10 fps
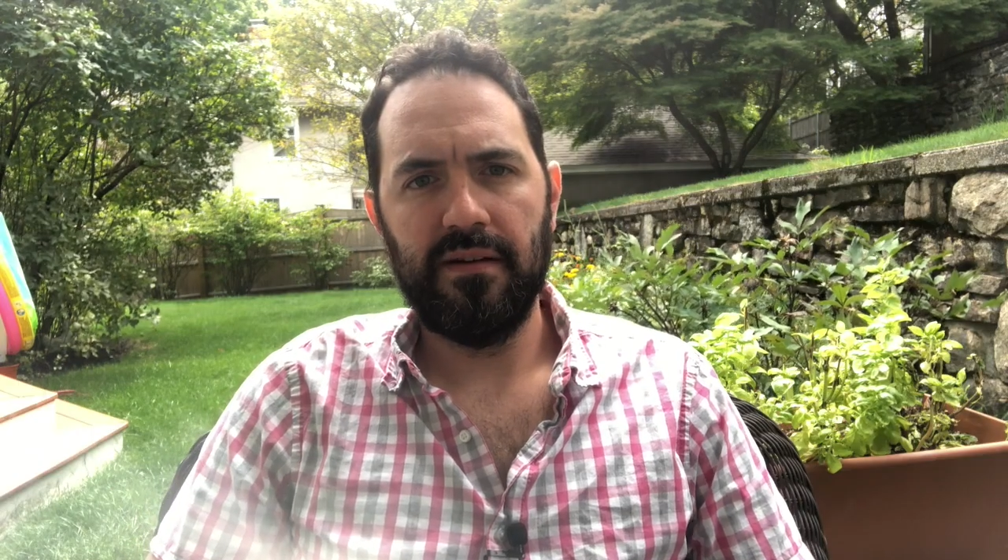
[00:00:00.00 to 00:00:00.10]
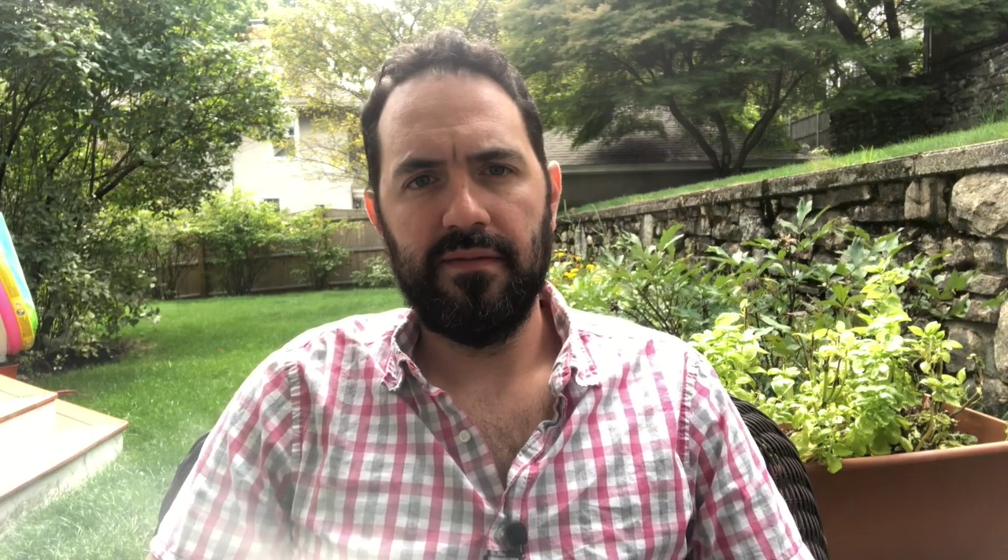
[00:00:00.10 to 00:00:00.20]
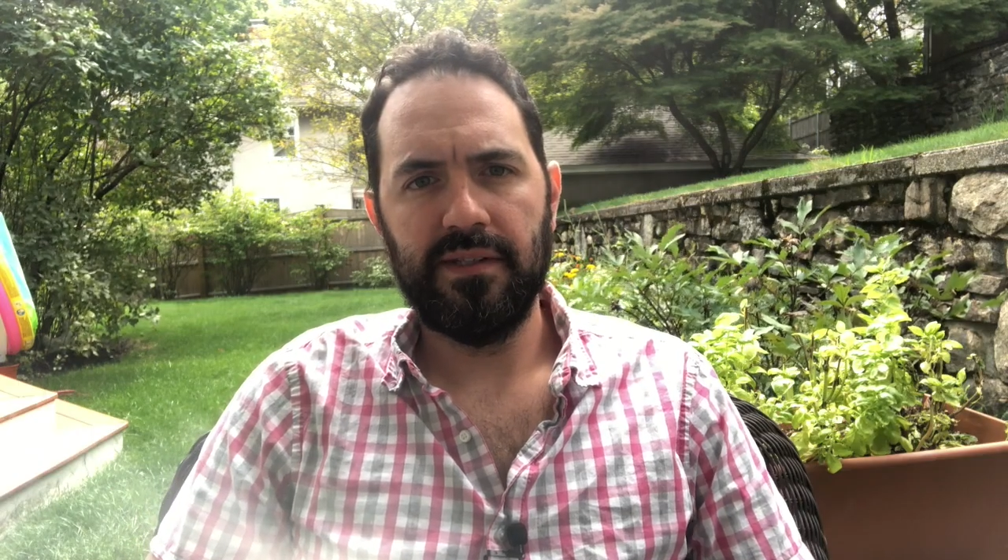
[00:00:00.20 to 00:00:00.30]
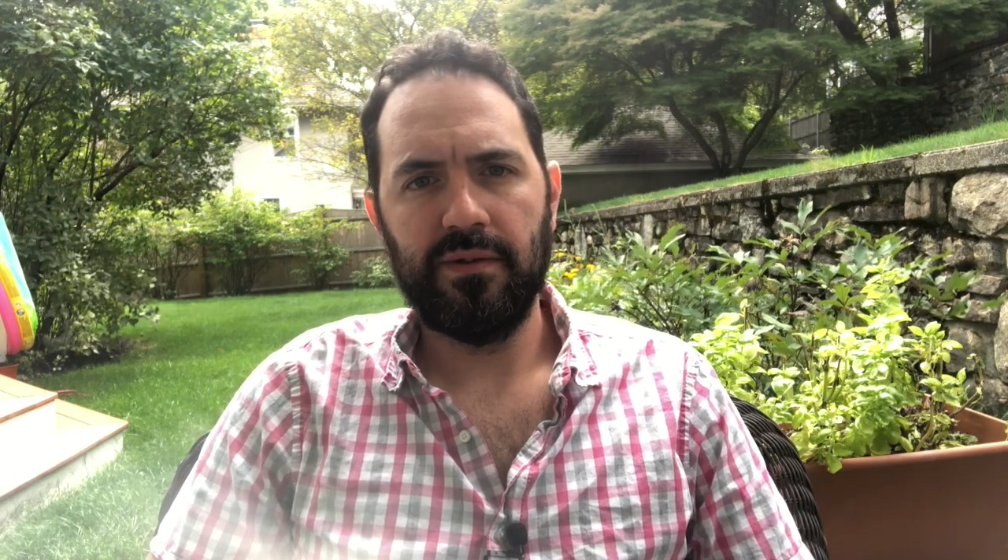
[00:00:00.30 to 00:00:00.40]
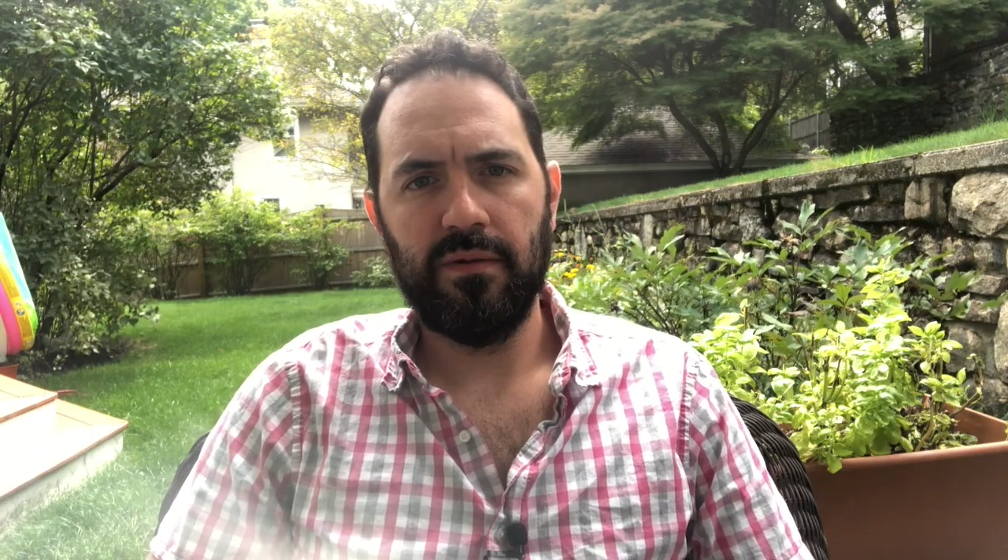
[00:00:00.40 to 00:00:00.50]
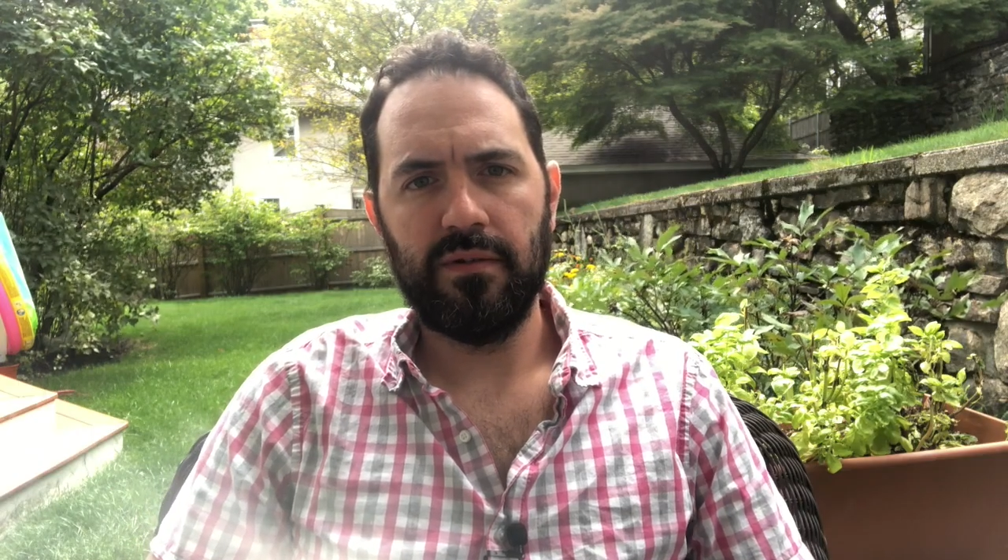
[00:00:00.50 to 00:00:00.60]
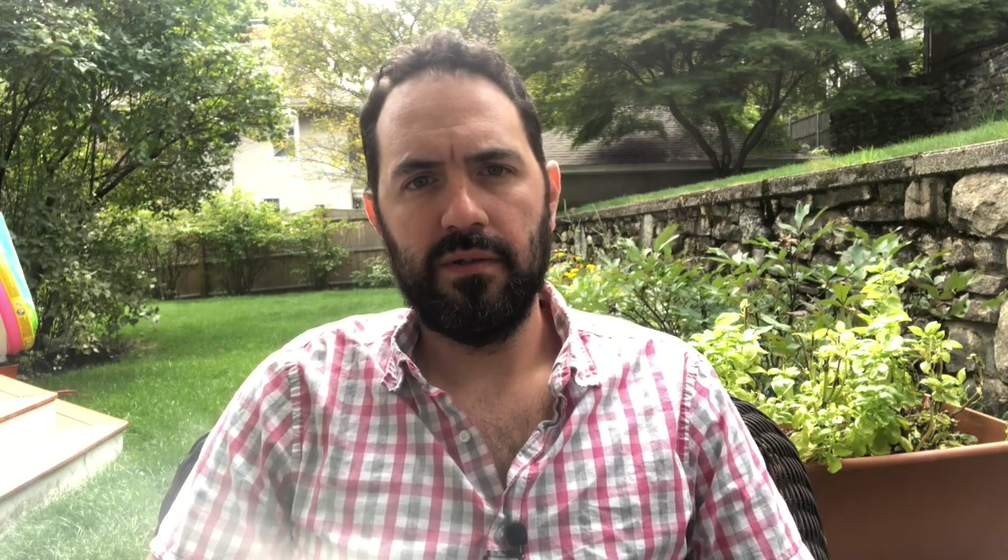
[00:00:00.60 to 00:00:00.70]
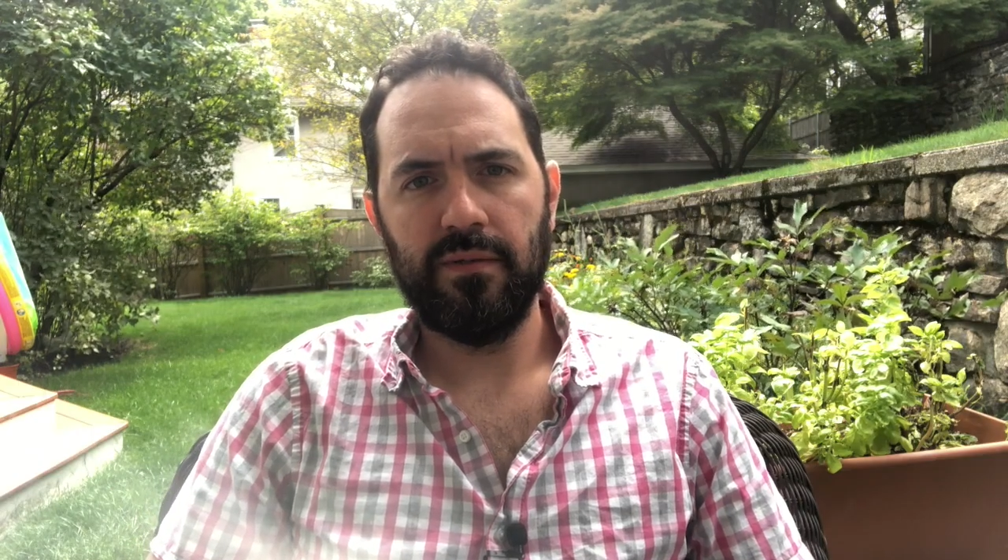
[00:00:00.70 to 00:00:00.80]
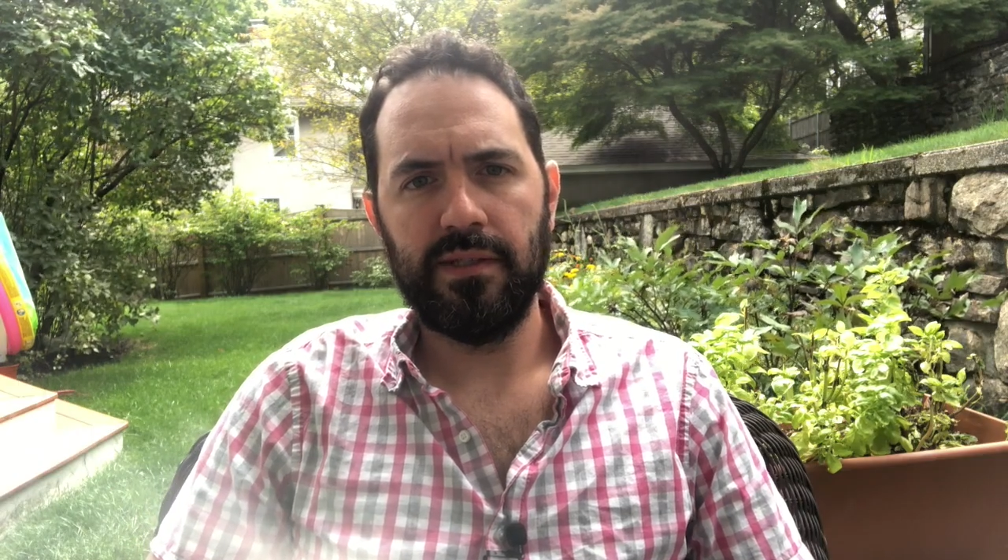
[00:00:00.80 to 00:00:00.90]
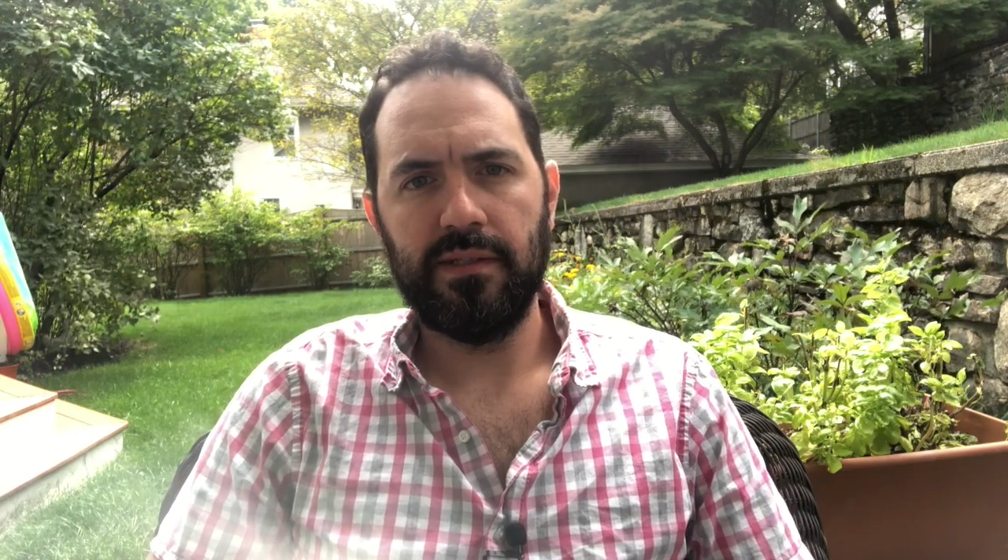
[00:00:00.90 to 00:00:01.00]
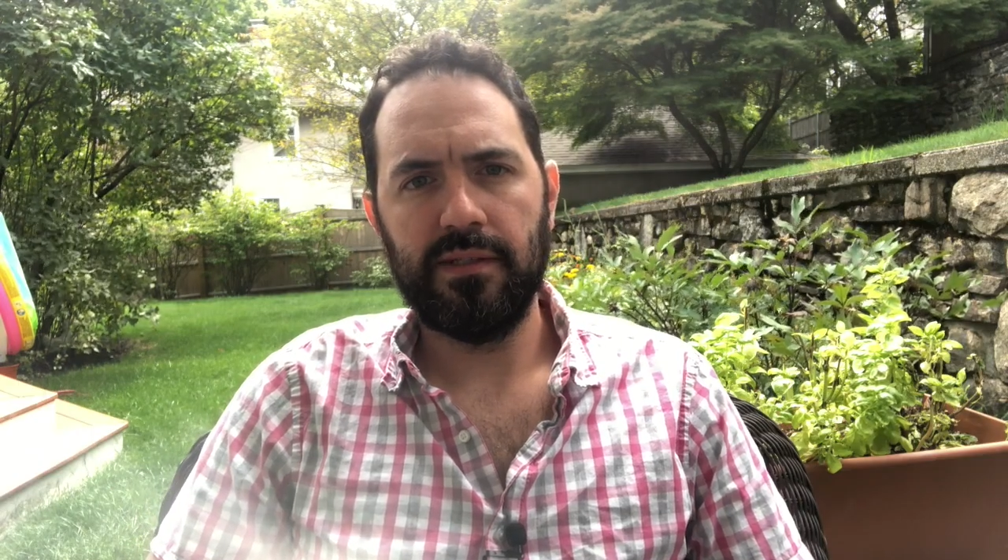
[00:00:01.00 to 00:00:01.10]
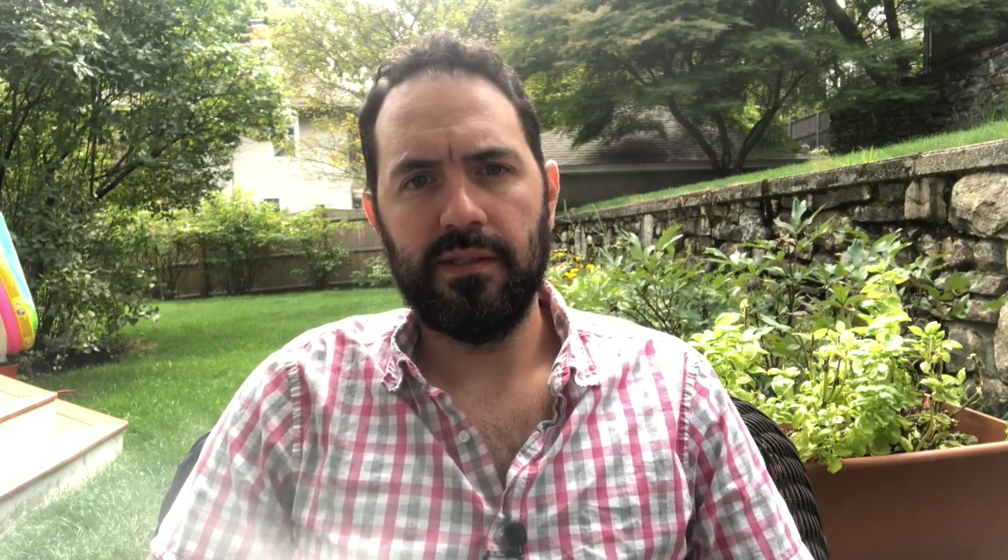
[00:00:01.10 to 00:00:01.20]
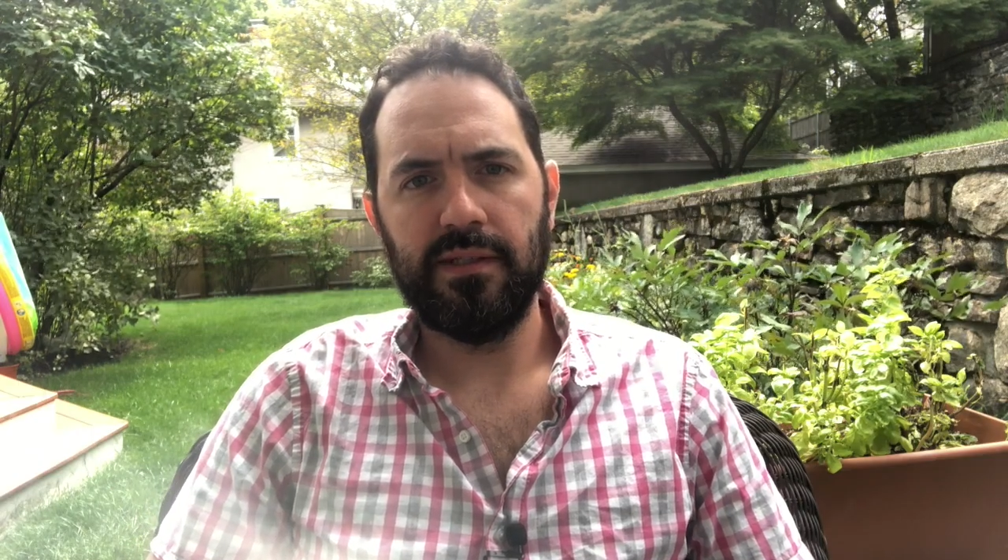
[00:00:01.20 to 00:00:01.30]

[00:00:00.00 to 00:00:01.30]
of historical linguistics,